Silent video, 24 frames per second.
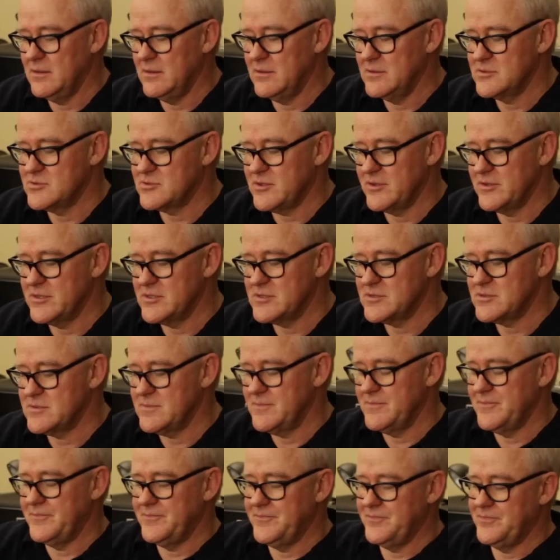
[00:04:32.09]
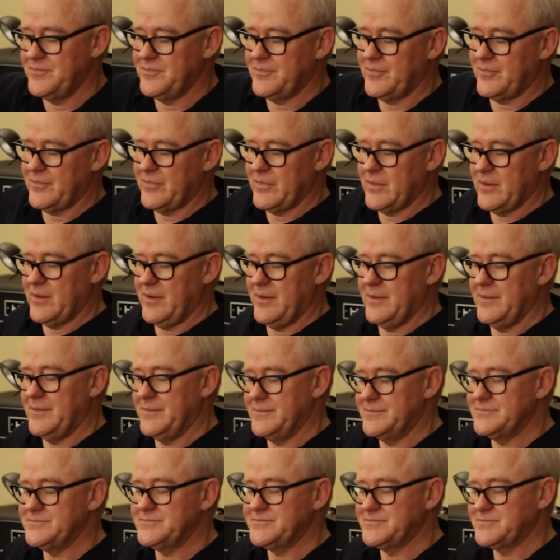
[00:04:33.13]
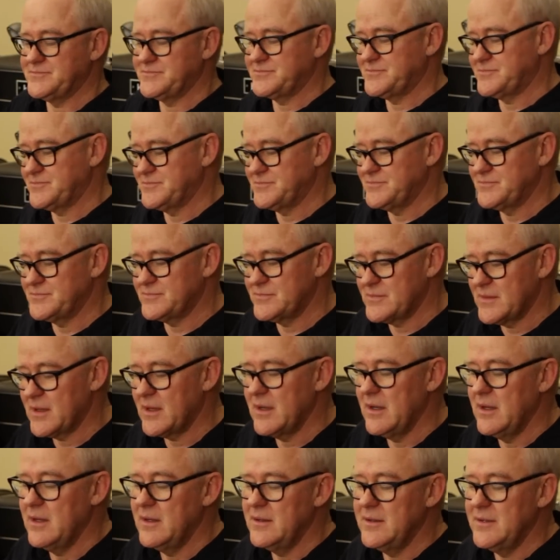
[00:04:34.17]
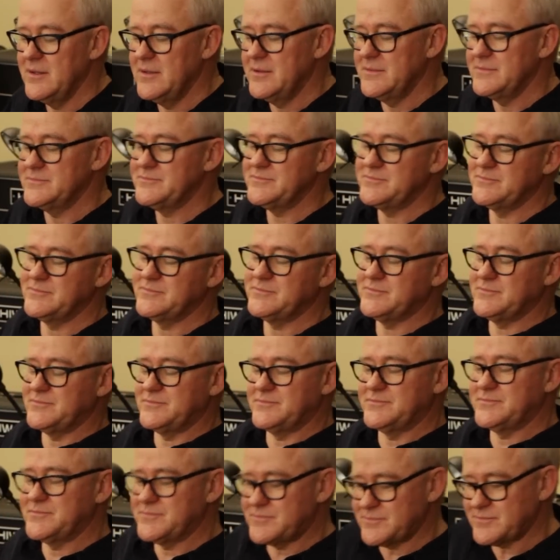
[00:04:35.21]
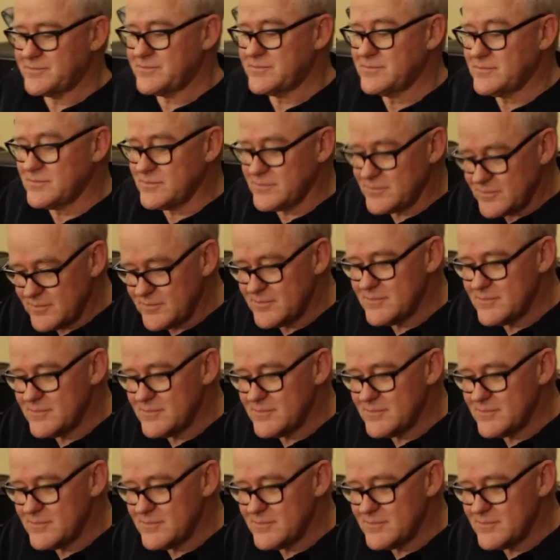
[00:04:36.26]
Let's try this. Step away, but you just put up a wall.